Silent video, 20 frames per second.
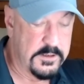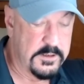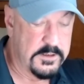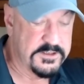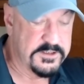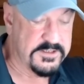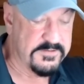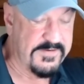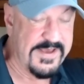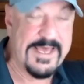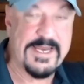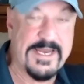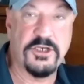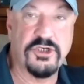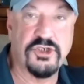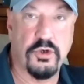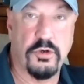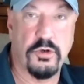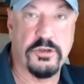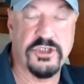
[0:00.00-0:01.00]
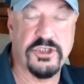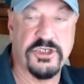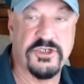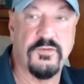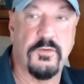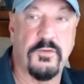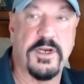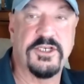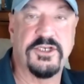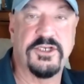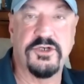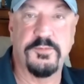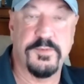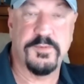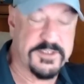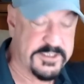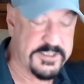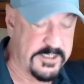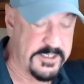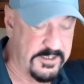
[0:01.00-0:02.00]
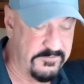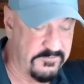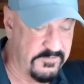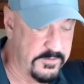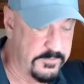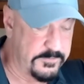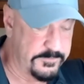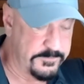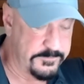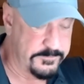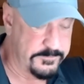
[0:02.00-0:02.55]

Savannah, Georgia, twenty-two percent even.